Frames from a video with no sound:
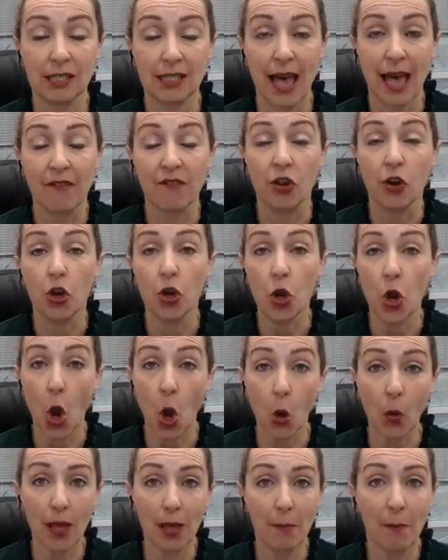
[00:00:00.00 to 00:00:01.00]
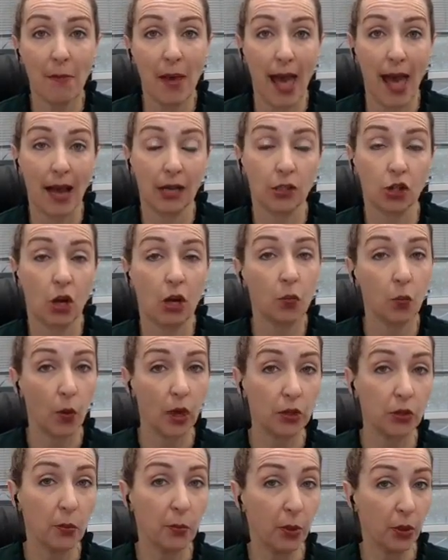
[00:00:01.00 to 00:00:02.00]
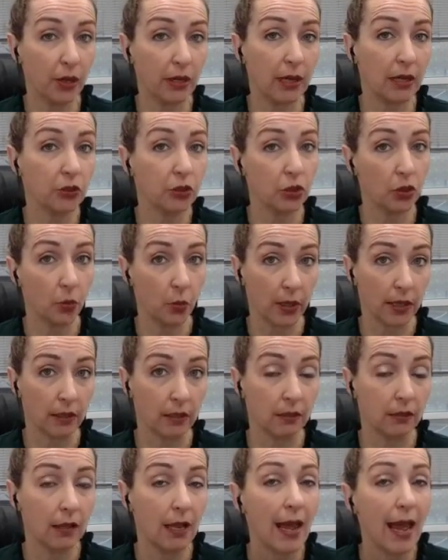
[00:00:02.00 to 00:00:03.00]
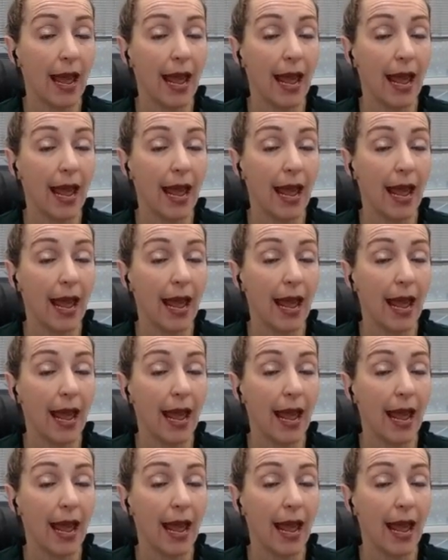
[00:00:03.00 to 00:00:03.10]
have no impact on what you put in your will,